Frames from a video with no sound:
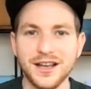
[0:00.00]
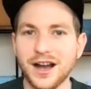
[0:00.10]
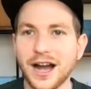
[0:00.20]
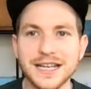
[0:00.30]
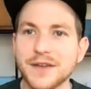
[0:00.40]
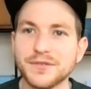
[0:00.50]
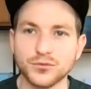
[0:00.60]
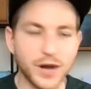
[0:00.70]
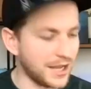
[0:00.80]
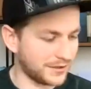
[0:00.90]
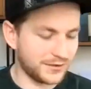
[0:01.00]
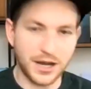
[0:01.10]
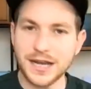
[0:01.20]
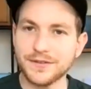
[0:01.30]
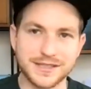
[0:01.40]
I never read,
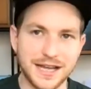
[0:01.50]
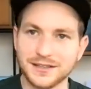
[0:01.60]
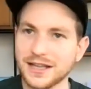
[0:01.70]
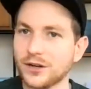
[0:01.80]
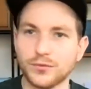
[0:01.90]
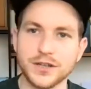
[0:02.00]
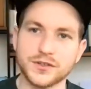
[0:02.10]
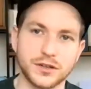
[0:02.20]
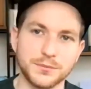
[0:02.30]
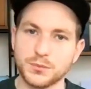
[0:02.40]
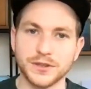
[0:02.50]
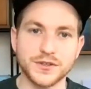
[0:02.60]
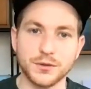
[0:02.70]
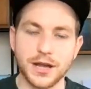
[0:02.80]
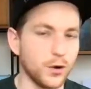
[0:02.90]
I never sat down and read scripts one
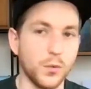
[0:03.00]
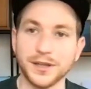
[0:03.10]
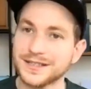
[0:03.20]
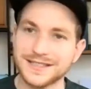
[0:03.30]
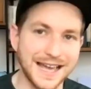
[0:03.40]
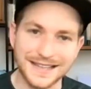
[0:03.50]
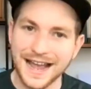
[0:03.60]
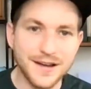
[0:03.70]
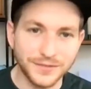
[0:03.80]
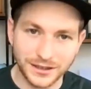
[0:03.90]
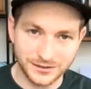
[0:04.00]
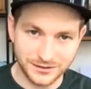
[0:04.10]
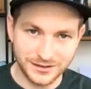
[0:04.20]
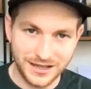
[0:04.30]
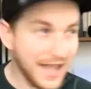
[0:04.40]
to eight or one to 10 ever
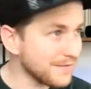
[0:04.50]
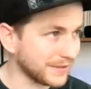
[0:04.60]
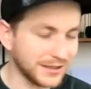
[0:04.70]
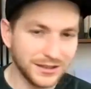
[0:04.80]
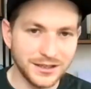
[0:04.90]
ever.